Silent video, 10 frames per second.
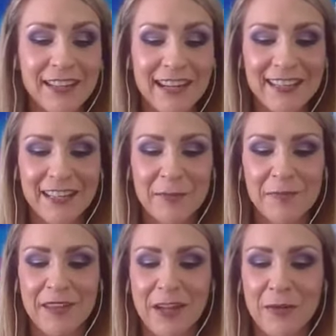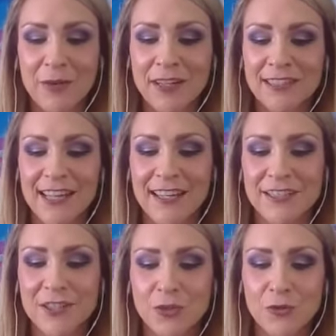So Adriana, I
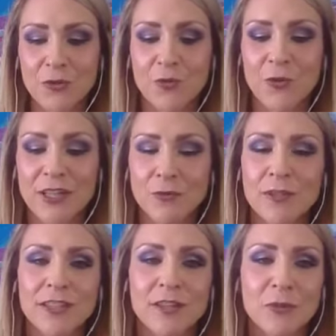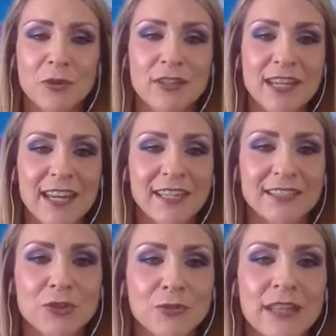wanted to ask you what you would
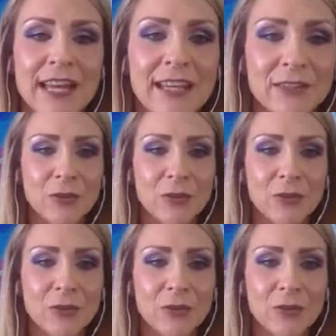communicate to